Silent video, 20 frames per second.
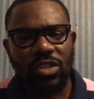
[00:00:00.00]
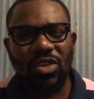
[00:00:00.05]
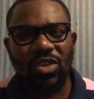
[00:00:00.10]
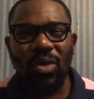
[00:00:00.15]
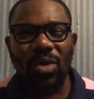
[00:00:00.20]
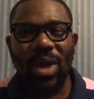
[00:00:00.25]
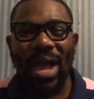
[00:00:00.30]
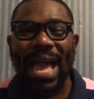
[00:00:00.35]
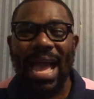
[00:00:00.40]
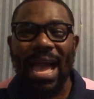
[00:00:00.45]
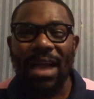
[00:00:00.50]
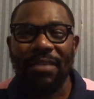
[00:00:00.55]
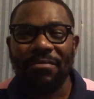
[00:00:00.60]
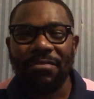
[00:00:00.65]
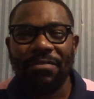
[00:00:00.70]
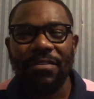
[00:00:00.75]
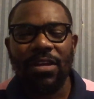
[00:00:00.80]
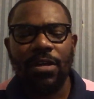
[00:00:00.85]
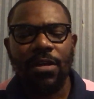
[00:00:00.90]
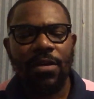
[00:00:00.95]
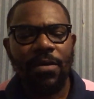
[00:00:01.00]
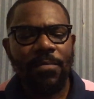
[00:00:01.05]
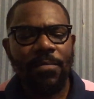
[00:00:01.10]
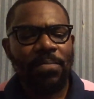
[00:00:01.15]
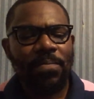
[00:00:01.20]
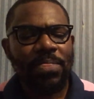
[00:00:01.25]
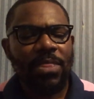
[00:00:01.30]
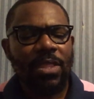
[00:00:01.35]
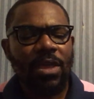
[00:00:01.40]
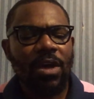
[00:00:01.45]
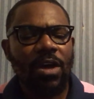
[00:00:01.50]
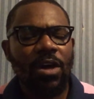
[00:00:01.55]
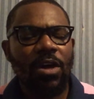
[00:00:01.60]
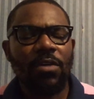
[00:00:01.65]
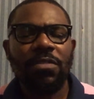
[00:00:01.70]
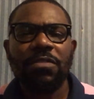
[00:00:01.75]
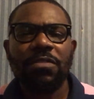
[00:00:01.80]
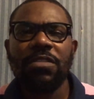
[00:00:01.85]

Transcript: You have a